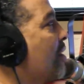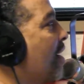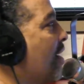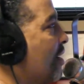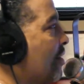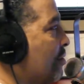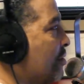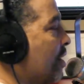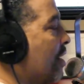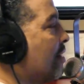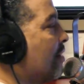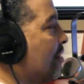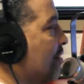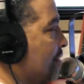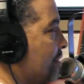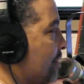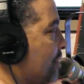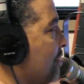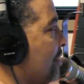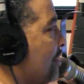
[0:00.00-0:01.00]
I have
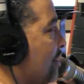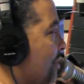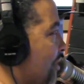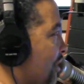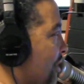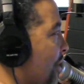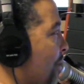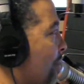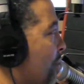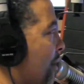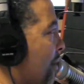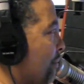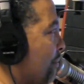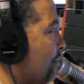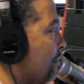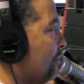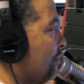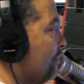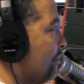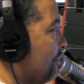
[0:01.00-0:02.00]
covers mixed in, but
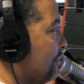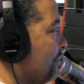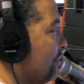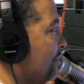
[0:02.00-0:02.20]
if